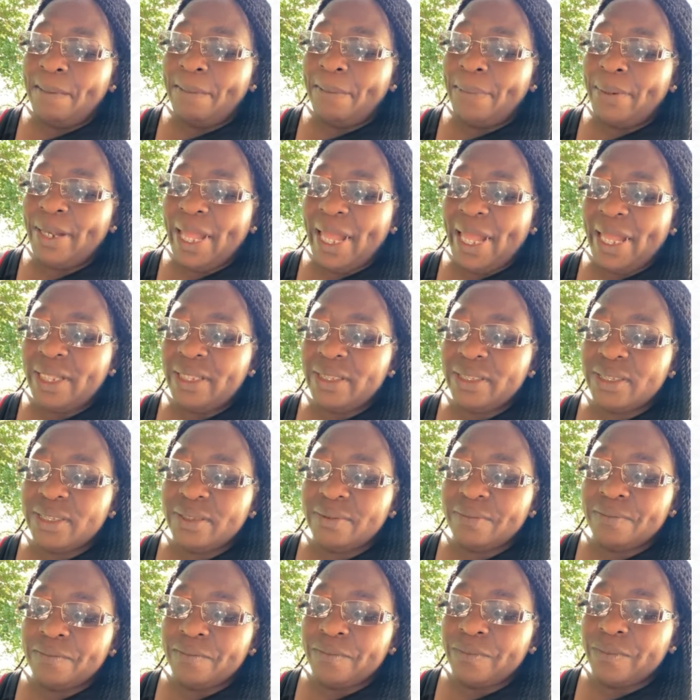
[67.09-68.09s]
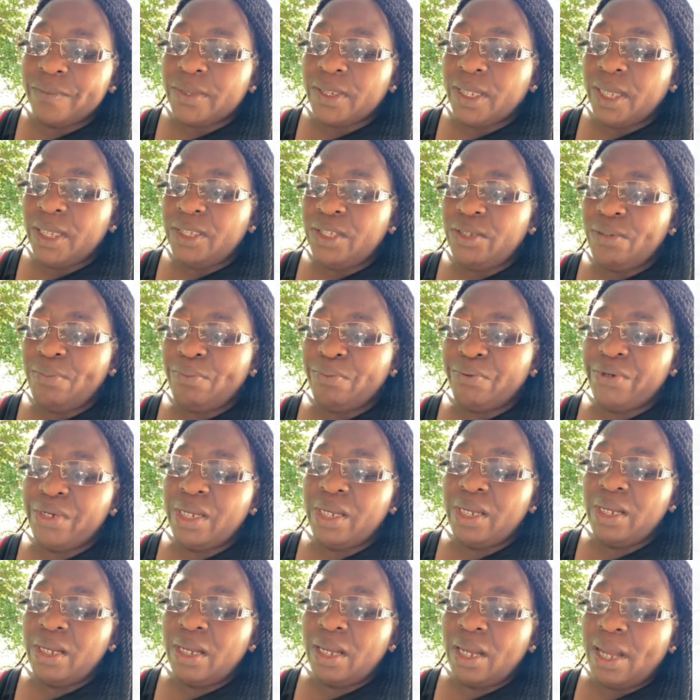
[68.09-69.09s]
Plans to
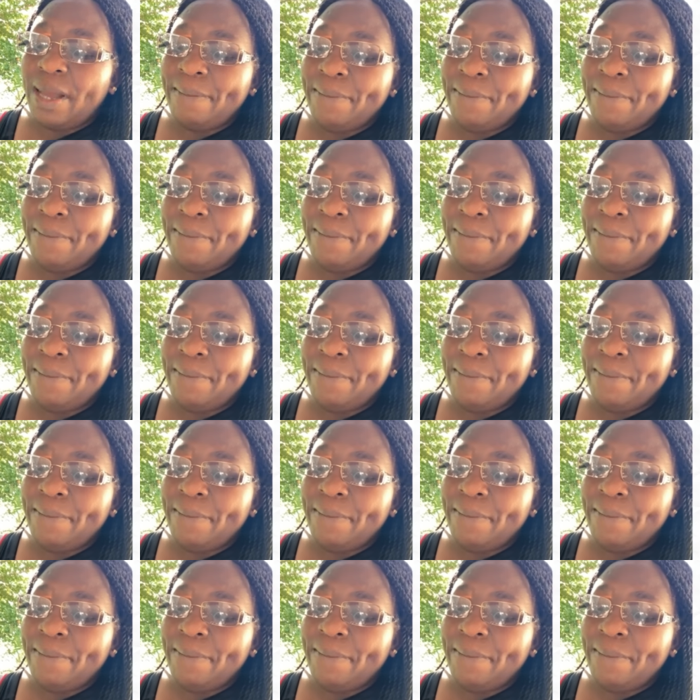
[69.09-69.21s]
bring